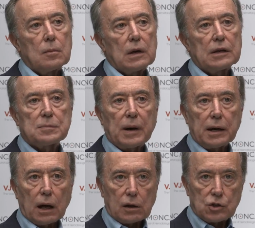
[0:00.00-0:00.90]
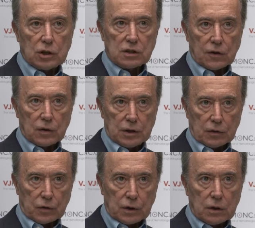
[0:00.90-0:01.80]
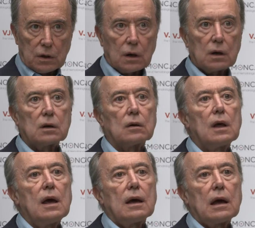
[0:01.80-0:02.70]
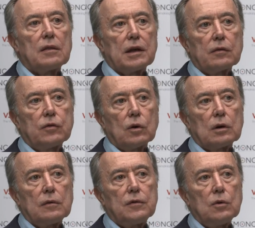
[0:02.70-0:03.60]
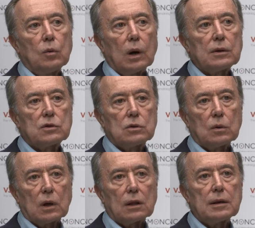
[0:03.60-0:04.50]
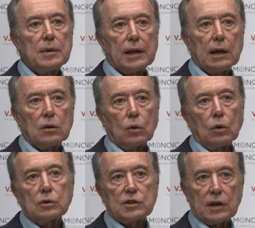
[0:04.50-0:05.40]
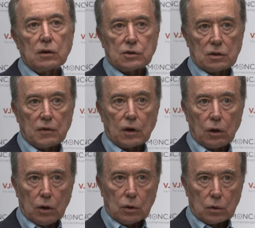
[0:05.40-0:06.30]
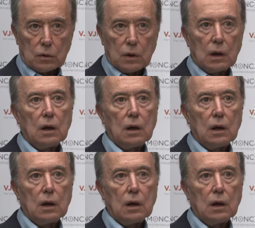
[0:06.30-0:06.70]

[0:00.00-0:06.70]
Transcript: its biology is very different, and therefore if you want to eliminate all cells of the clone,